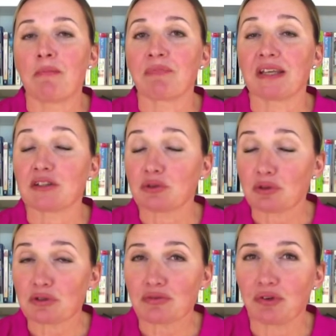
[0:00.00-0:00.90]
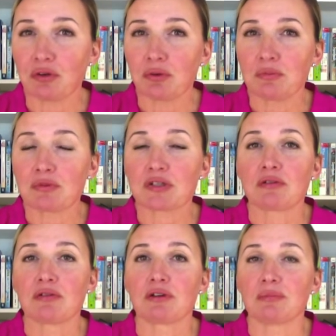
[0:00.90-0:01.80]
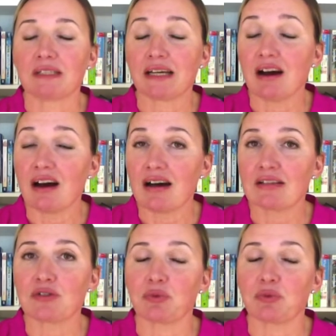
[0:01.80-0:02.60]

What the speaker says: exhaust fumes from the cars,